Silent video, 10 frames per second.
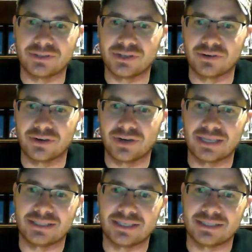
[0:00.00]
Joe
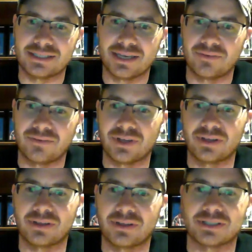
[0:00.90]
Granat says
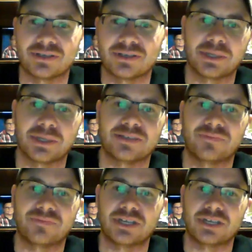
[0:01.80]
Saylorville is a good place to
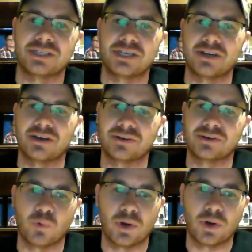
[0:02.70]
fish near Des
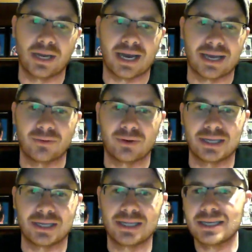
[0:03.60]
Moines,
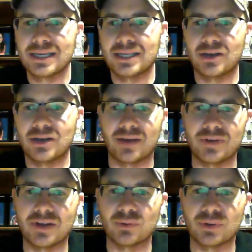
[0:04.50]
Iowa. I've
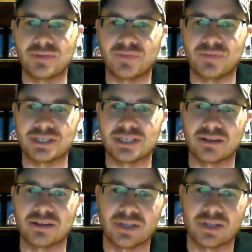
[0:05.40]
never really fished
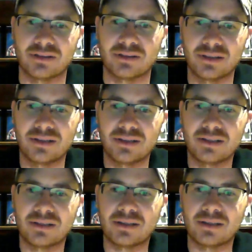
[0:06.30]
Saylorville.
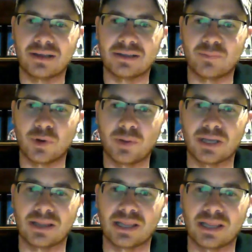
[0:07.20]
It's a pretty
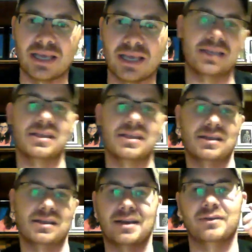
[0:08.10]
big lake, and
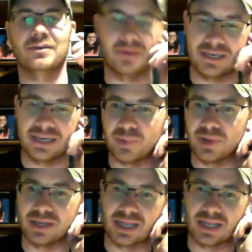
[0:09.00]
I don't know. I need a
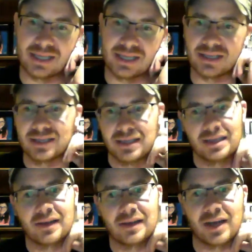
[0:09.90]
boat. I think if
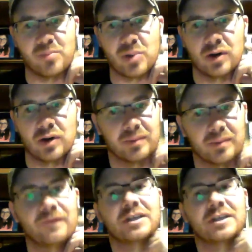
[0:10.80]
I had a boat, I'd
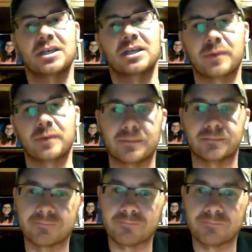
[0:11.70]
be fishing it, but.